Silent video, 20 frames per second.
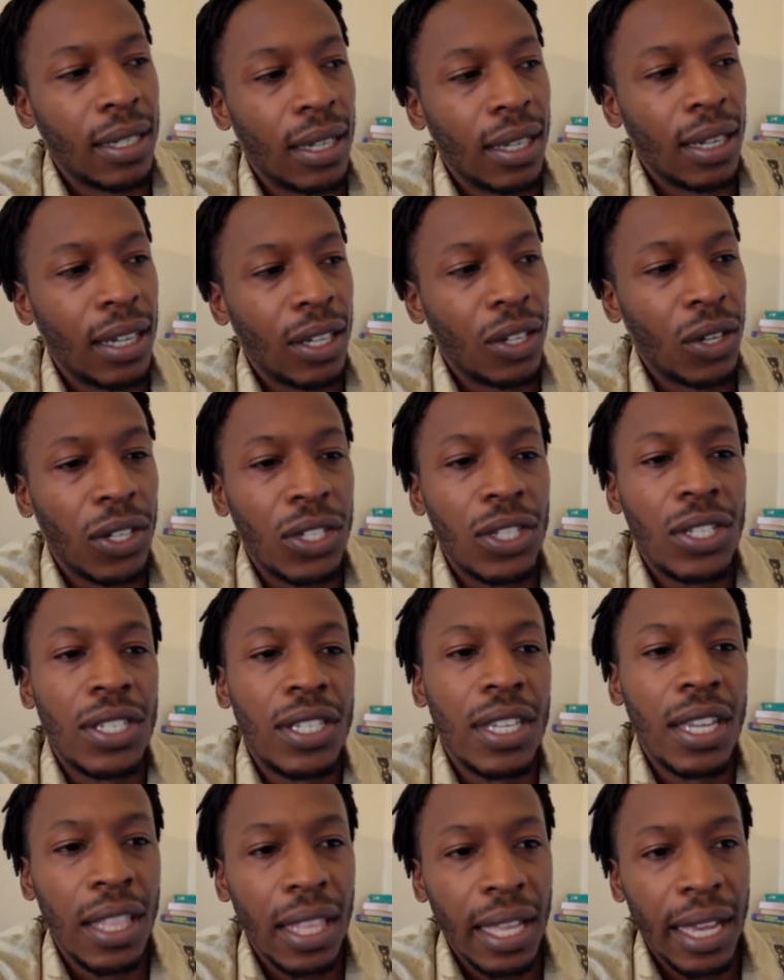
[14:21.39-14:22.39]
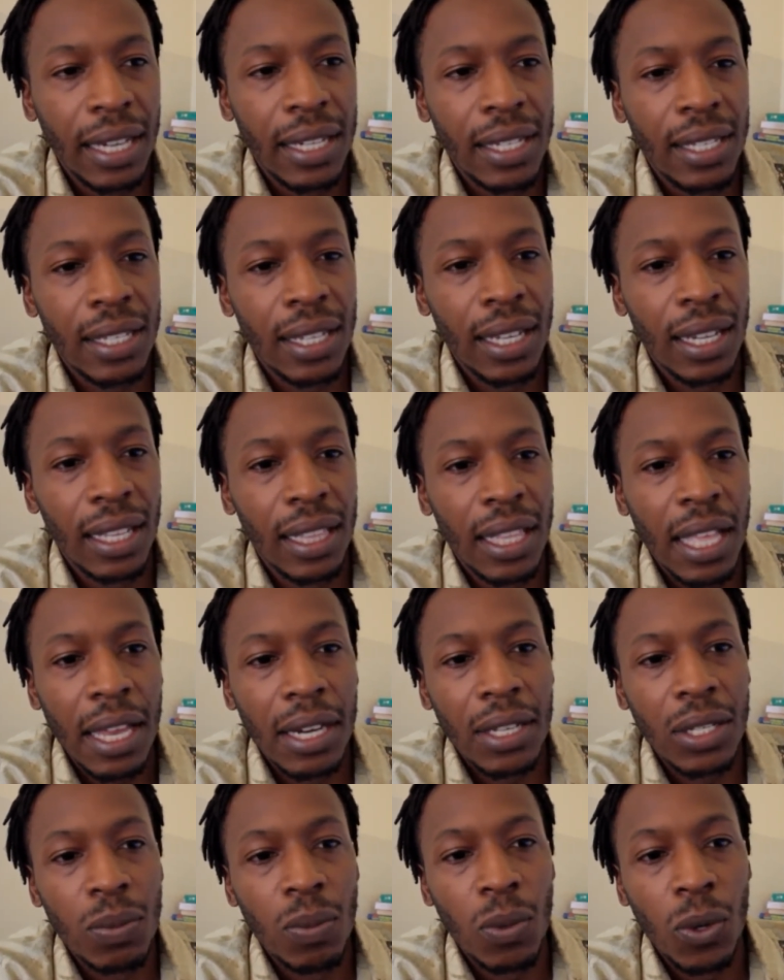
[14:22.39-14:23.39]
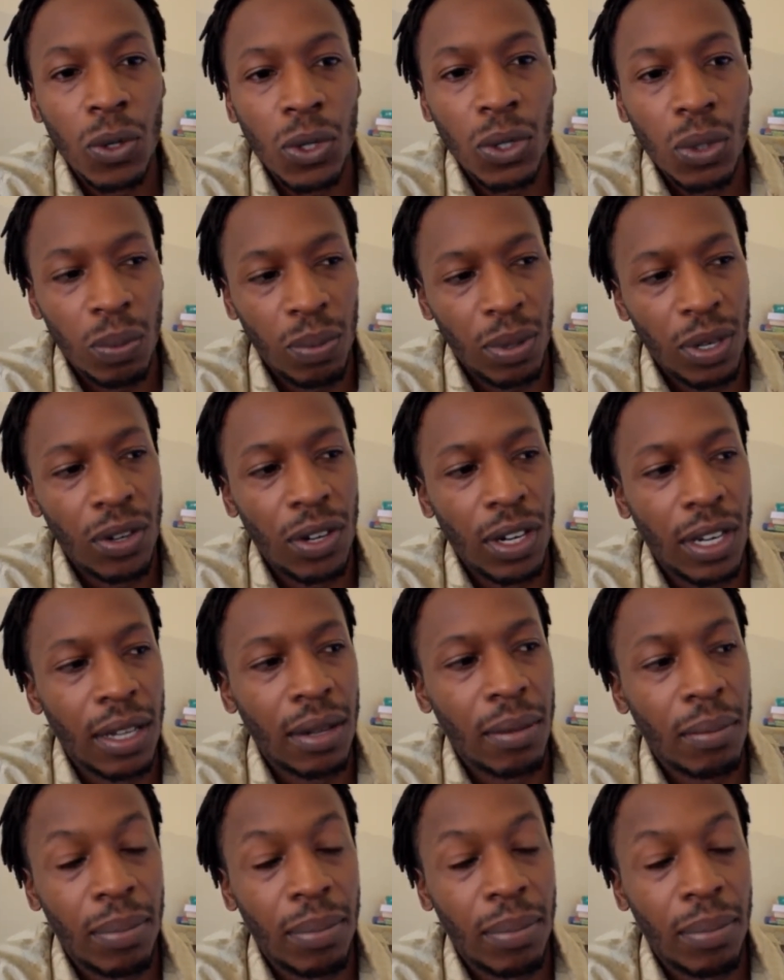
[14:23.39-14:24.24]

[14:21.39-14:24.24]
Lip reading: not to say that that is more superior,